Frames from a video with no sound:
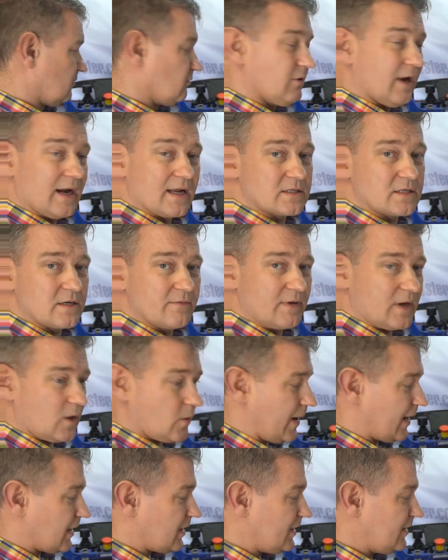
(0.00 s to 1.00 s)
relatively
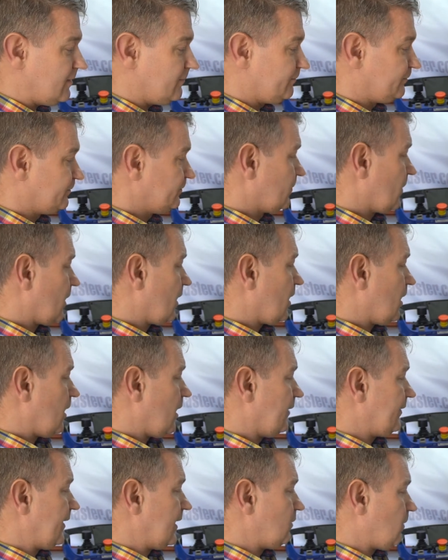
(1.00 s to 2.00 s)
quickly,
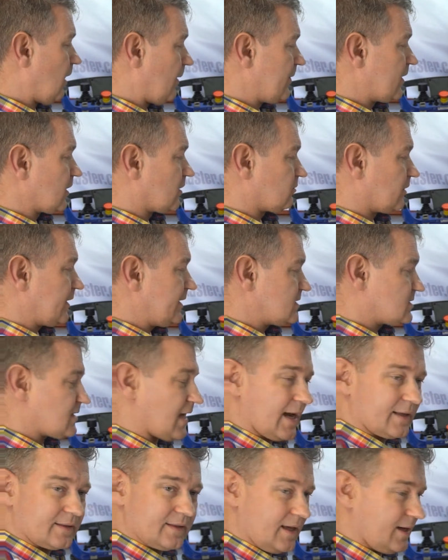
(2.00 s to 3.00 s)
and then the one with the green
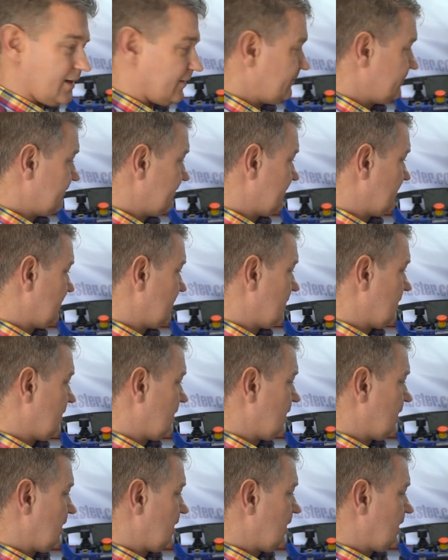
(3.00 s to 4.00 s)
tag there,
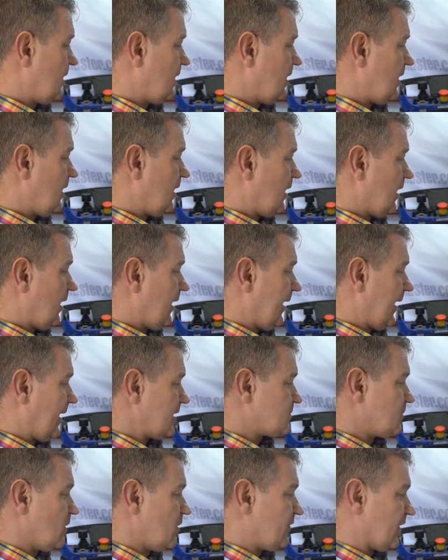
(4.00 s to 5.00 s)

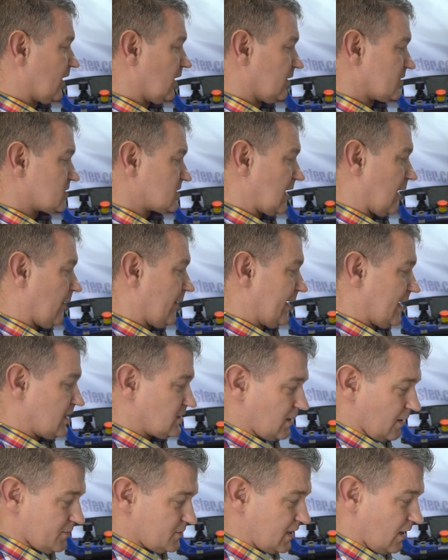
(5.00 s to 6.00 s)
it's moving a lot slower. Yeah?
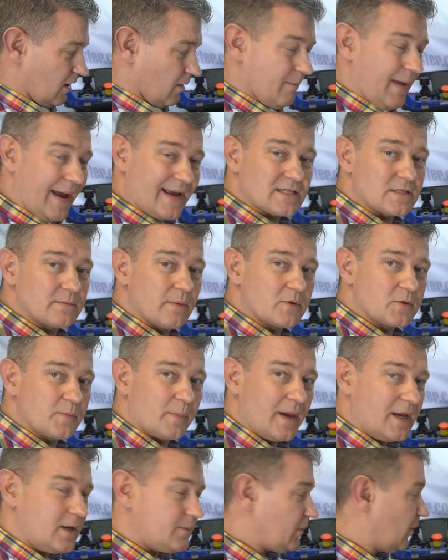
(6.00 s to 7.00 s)
So I'm still on maximum
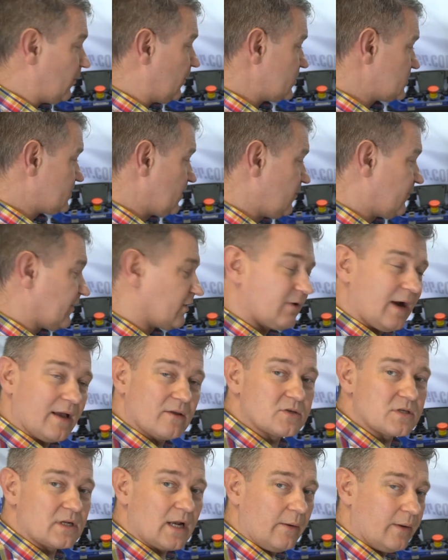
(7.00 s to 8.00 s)
speed, but it's moving
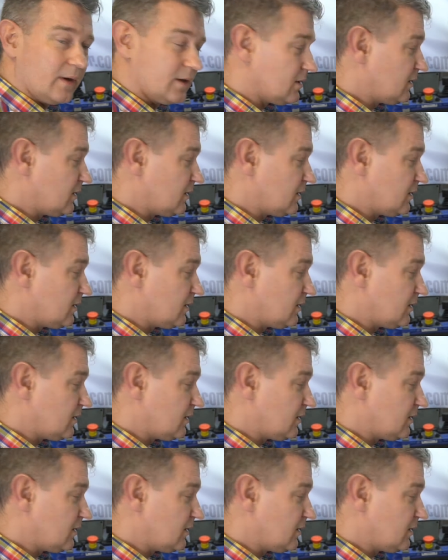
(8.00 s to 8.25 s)
around slower.